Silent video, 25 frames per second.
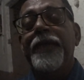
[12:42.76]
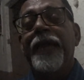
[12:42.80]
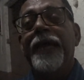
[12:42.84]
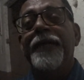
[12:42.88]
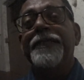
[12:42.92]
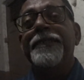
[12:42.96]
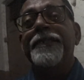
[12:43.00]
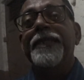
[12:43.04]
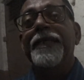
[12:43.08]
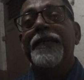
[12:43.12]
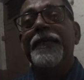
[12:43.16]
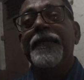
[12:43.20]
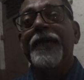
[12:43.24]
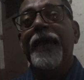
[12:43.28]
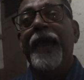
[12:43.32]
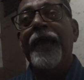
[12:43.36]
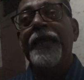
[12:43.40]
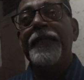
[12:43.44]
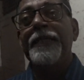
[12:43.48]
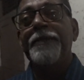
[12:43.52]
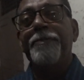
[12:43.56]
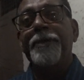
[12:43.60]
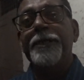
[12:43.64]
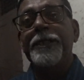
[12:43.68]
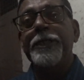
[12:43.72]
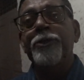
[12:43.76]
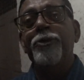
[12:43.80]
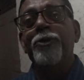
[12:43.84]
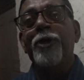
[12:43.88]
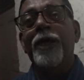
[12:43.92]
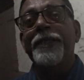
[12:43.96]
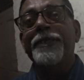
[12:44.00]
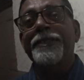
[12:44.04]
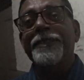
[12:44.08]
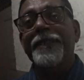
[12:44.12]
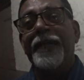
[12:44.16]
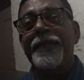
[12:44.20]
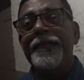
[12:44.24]
Yes, anybody who
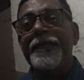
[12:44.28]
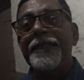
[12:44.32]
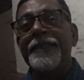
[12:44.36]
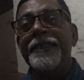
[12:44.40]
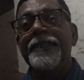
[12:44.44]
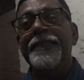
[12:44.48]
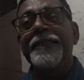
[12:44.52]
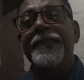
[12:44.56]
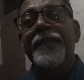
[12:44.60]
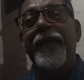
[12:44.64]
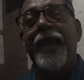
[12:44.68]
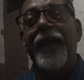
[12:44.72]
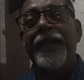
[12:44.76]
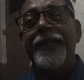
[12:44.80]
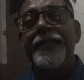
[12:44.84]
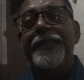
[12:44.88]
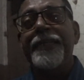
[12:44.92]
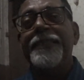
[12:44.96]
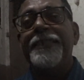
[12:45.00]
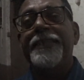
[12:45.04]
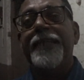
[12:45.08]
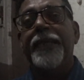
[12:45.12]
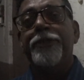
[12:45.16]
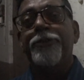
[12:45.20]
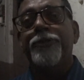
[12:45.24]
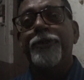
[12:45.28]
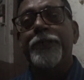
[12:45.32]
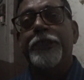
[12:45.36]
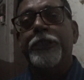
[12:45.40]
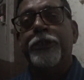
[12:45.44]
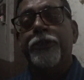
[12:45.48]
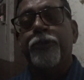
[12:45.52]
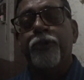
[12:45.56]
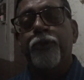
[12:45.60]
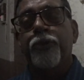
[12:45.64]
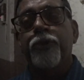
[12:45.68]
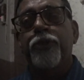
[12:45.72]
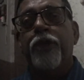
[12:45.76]
has studied in any Jesuit
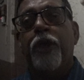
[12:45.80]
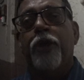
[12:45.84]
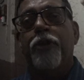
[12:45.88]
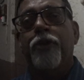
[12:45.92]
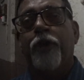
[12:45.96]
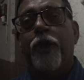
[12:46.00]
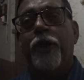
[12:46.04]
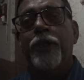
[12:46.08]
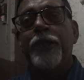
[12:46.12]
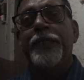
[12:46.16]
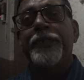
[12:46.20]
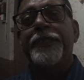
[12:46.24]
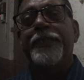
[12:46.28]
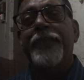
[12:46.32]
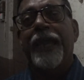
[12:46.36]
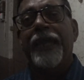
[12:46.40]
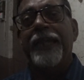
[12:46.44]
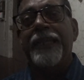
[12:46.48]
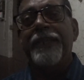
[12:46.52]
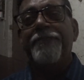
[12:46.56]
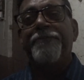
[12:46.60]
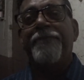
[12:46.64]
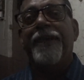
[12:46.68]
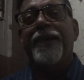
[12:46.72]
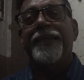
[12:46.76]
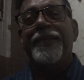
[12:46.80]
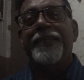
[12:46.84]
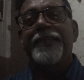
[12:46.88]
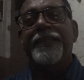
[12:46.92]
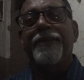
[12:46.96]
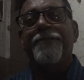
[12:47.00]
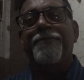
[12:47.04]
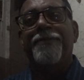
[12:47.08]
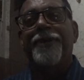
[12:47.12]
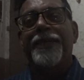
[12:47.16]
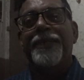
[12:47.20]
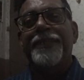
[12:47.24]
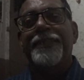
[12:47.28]
school or college anywhere in
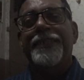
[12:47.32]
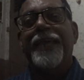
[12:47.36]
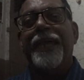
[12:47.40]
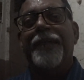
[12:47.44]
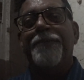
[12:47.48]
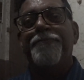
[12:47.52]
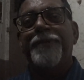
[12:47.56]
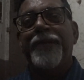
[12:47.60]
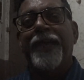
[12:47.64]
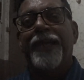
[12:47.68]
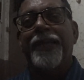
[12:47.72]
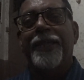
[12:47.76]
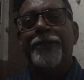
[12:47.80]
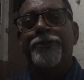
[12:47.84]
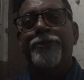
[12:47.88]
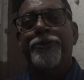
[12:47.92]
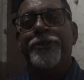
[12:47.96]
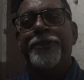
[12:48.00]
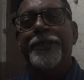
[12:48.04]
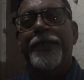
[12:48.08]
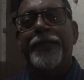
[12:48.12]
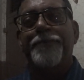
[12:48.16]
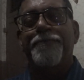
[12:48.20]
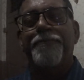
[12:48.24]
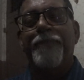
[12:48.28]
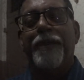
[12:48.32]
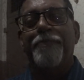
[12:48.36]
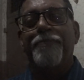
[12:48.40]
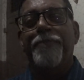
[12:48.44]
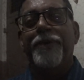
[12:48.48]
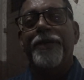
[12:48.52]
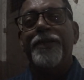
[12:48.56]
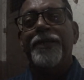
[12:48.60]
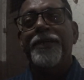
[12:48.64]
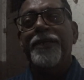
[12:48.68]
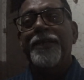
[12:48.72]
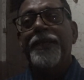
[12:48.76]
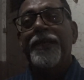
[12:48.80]
the world can be an associate
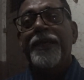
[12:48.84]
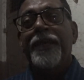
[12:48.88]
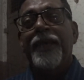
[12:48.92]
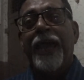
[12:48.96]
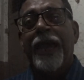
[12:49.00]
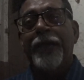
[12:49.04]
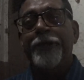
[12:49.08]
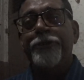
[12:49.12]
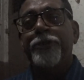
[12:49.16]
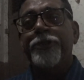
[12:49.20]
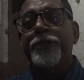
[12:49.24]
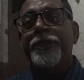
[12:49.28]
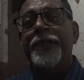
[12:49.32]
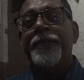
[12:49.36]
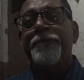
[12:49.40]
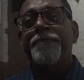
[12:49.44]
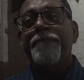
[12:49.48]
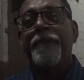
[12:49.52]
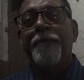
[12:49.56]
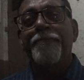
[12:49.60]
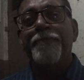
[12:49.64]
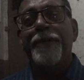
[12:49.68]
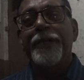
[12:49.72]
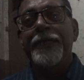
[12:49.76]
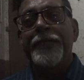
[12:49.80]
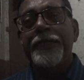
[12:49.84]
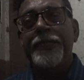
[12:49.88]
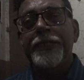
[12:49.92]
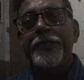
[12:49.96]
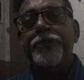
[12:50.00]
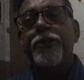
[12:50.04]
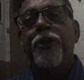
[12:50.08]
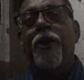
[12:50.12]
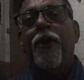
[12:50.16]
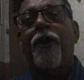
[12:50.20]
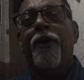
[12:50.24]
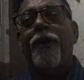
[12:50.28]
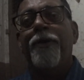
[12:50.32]
member. Associate member
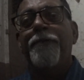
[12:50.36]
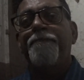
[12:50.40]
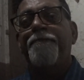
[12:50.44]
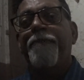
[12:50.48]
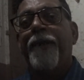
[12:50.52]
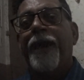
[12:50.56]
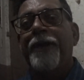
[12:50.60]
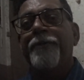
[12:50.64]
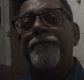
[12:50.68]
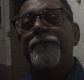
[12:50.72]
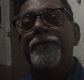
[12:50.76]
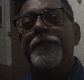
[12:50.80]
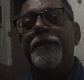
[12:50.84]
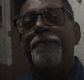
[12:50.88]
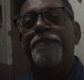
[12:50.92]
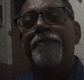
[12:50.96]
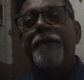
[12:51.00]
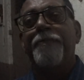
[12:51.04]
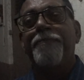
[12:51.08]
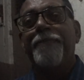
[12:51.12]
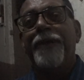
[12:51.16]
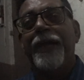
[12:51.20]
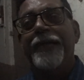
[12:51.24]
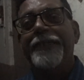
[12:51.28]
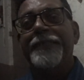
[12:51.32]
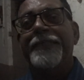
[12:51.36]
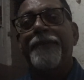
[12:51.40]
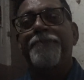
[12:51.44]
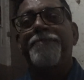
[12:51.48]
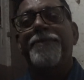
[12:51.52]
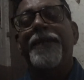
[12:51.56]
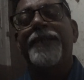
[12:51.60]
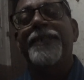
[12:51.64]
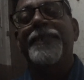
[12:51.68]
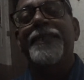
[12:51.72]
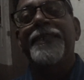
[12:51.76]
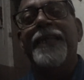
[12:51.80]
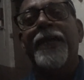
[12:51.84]
is on par with the member, except
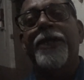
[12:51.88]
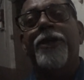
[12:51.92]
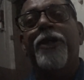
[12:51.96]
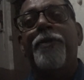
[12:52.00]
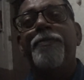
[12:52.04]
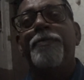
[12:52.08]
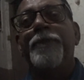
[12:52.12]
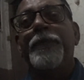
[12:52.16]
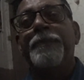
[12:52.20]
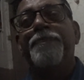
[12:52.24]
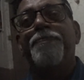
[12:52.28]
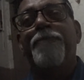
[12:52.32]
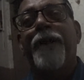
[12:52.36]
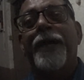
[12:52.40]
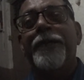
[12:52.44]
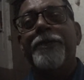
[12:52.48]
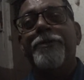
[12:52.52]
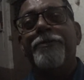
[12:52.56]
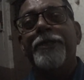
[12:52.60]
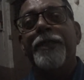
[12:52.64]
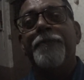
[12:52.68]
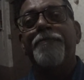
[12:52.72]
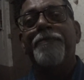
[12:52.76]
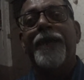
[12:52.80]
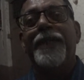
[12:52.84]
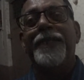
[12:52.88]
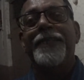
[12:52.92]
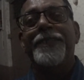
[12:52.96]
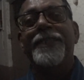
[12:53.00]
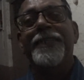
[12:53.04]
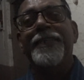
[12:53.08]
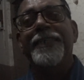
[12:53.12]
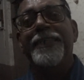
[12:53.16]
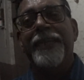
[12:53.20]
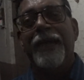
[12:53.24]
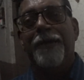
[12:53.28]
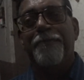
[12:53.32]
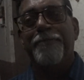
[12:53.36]
that he cannot be part of the
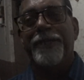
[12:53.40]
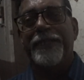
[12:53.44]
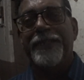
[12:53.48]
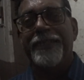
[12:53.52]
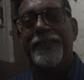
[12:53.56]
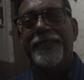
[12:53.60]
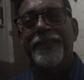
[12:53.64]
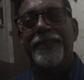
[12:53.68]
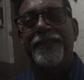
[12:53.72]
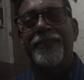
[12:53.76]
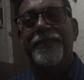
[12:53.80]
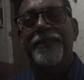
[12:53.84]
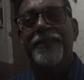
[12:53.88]
managing committee,